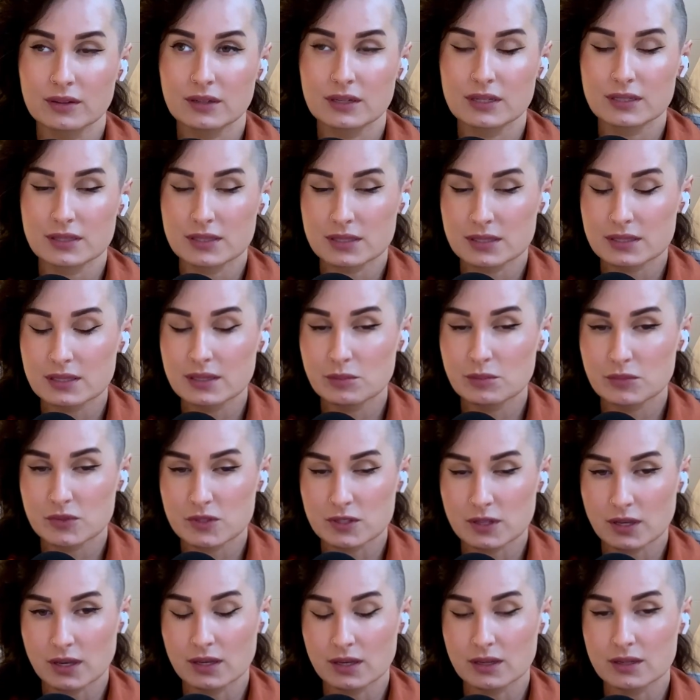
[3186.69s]
it seems
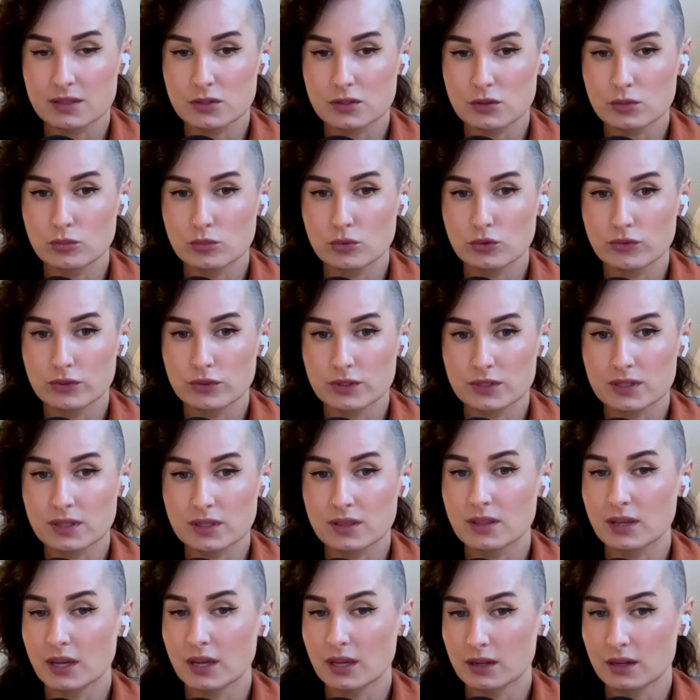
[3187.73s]
like, as you move into
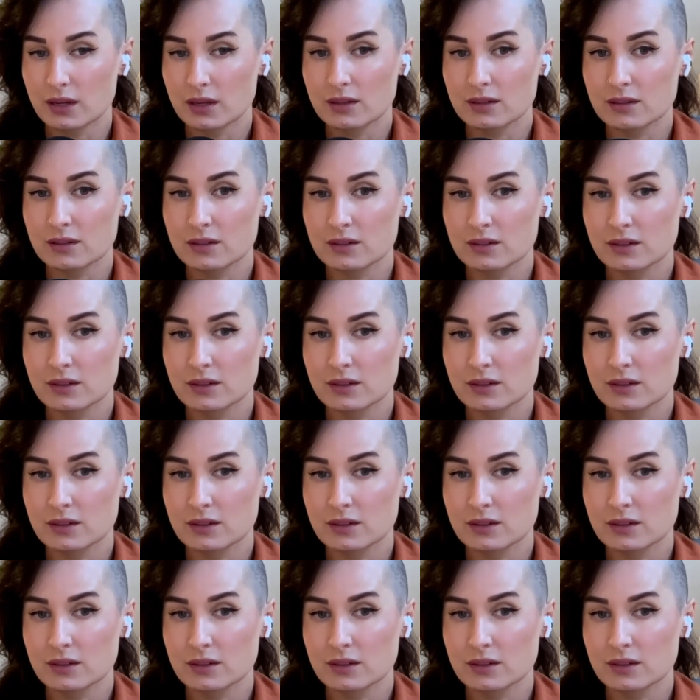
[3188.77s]
theta.